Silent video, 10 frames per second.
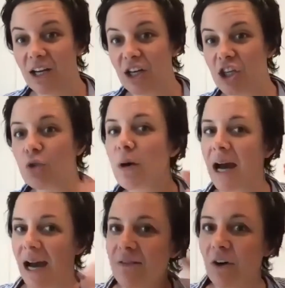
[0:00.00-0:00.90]
you
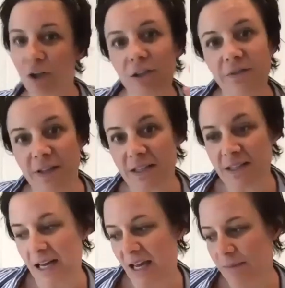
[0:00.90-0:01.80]
have all of these
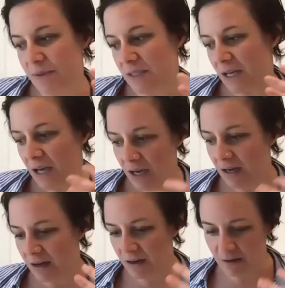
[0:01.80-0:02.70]
types
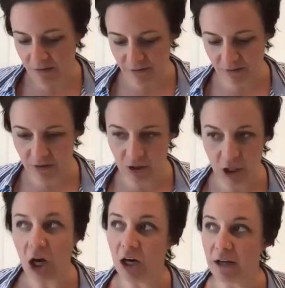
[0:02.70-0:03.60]
of
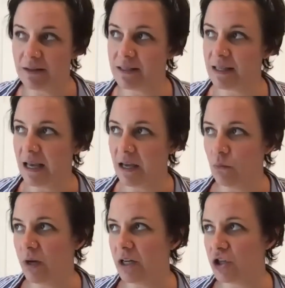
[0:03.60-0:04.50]
laws in
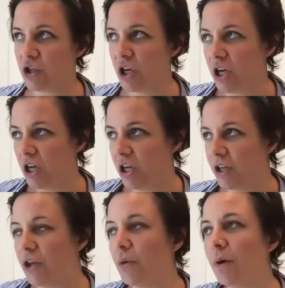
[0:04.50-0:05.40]
which
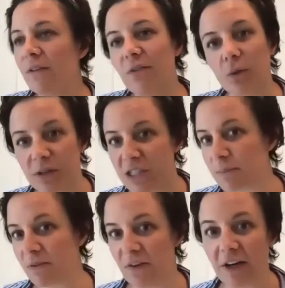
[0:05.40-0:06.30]
you enforce
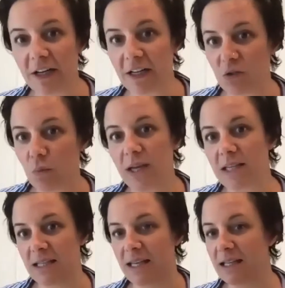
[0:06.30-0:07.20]
them in various
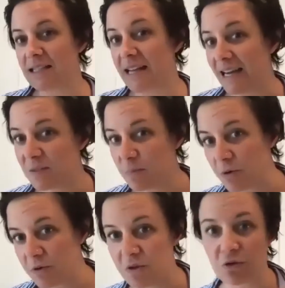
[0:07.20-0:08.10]
ways against X
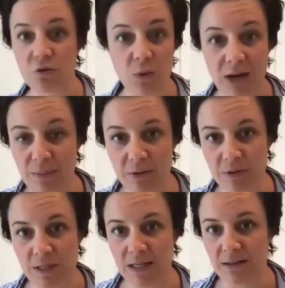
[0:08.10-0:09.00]
person or Y
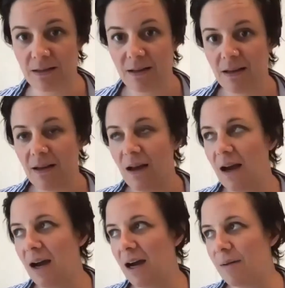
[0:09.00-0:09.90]
person.
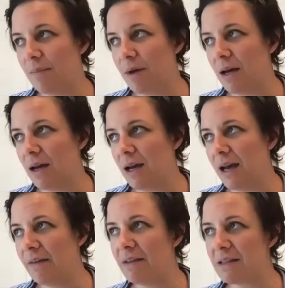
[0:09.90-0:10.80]
And
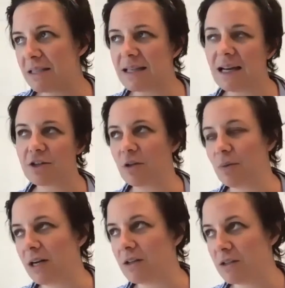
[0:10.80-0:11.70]
this is actually
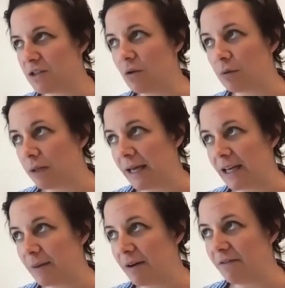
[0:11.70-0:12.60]
what I just don't
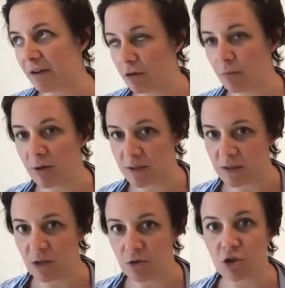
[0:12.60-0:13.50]
like about federal
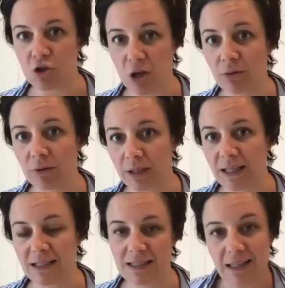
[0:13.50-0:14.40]
prosecution
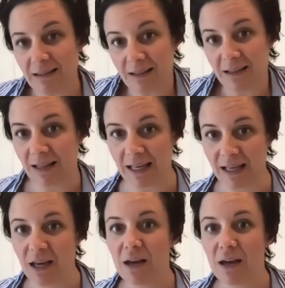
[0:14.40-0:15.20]
generally, is like that, like,